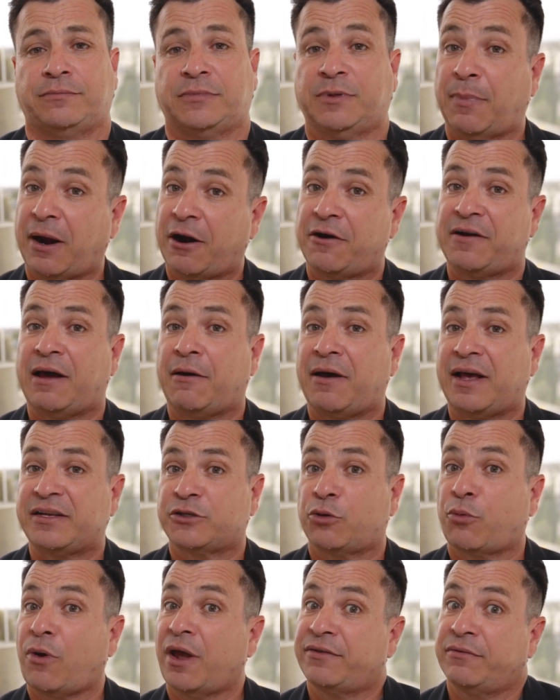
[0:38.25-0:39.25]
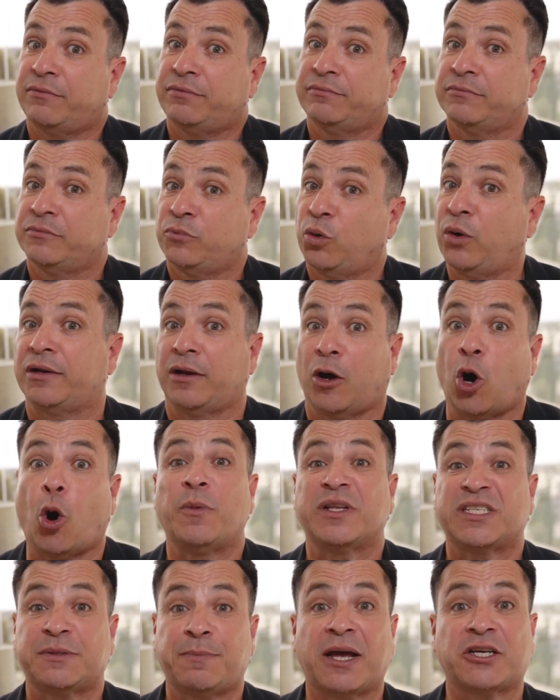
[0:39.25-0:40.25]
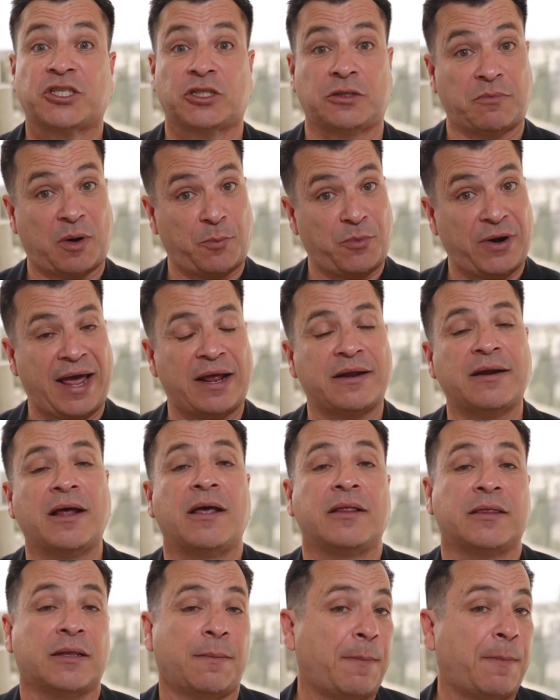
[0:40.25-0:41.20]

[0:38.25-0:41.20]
The buyer now has the right to, what, a home inspection. Remember that?